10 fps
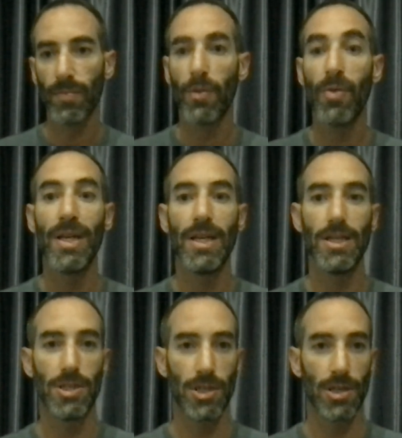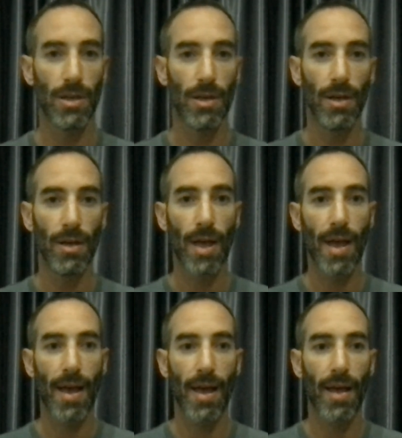rich,
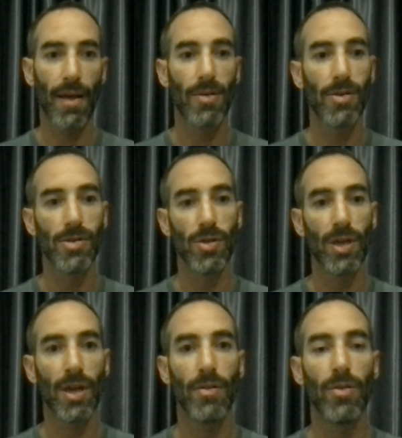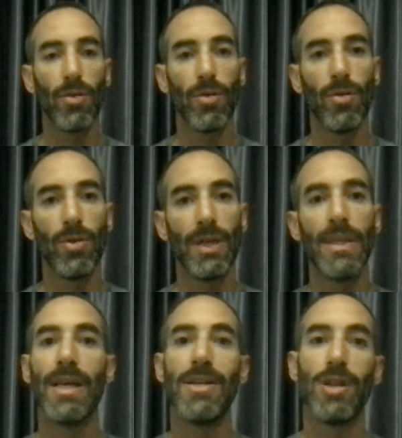because you can do
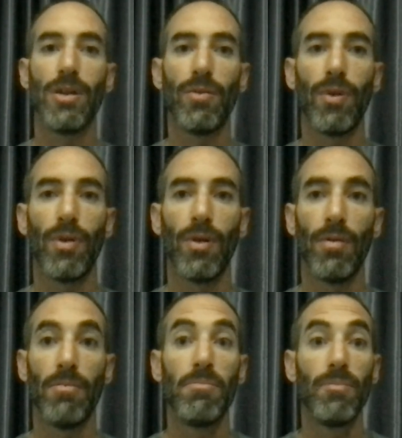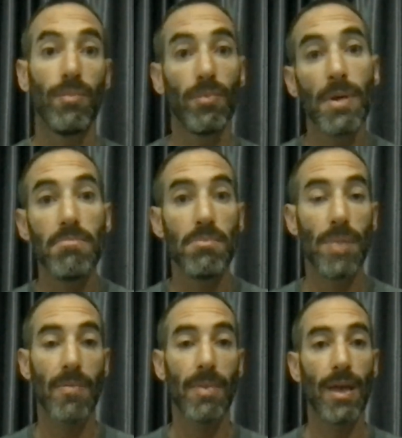intention for
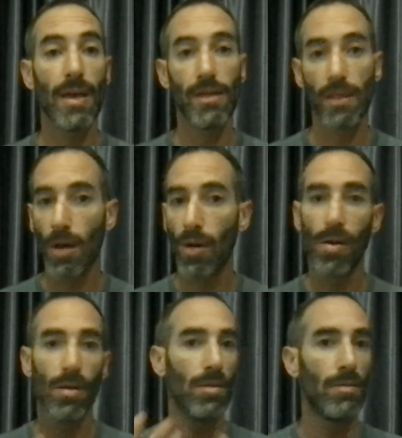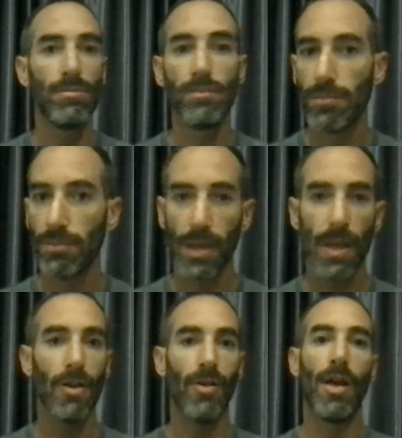maybe the whole
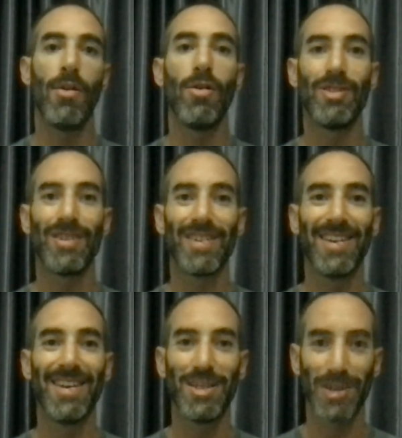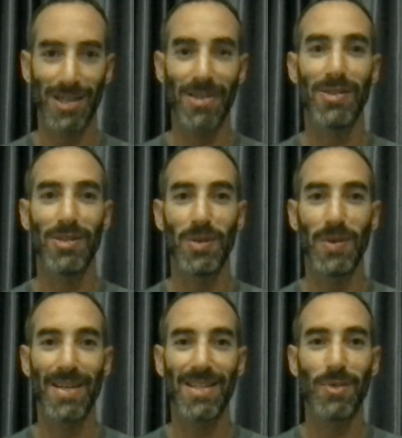year and not just those 2
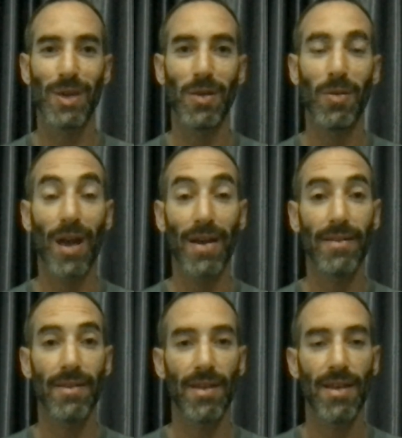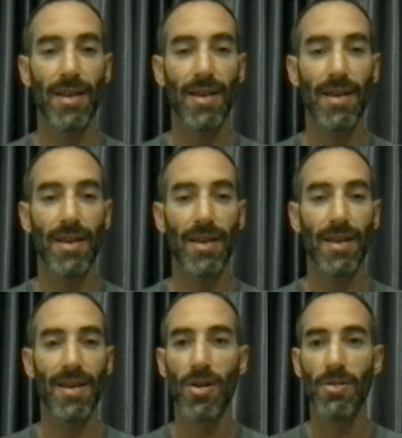weeks when you write.
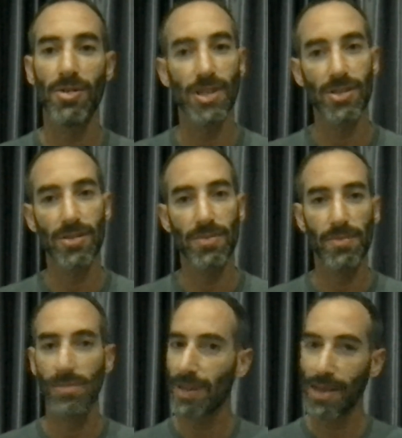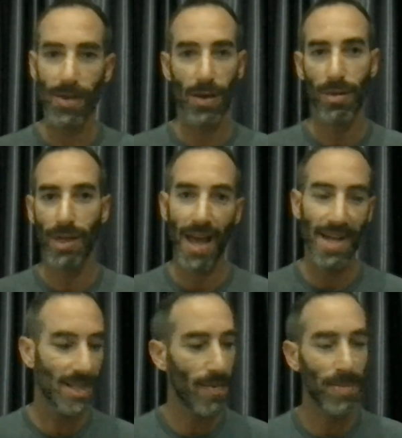So just giving you the
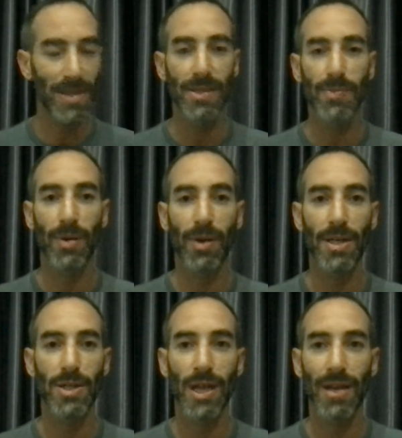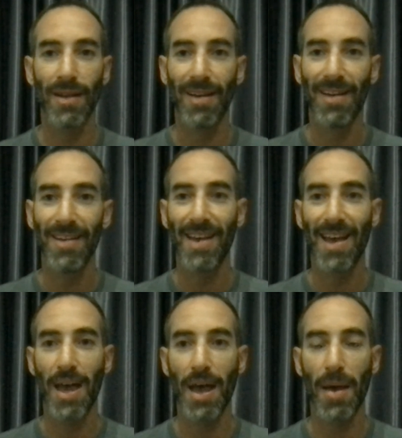heads up, inspiration,
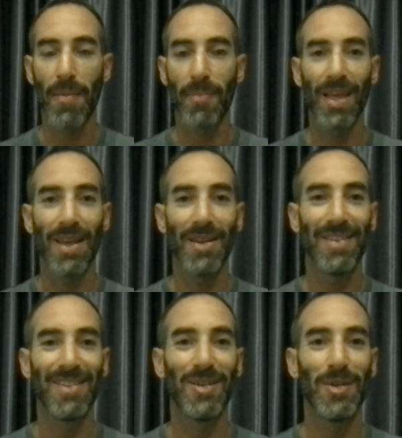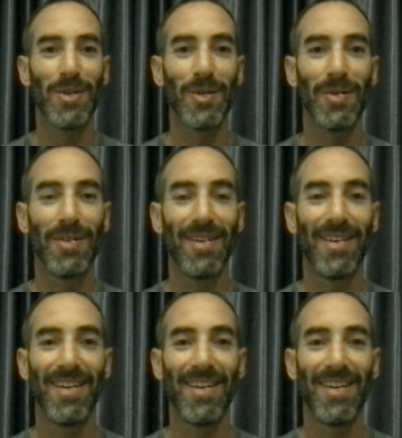and to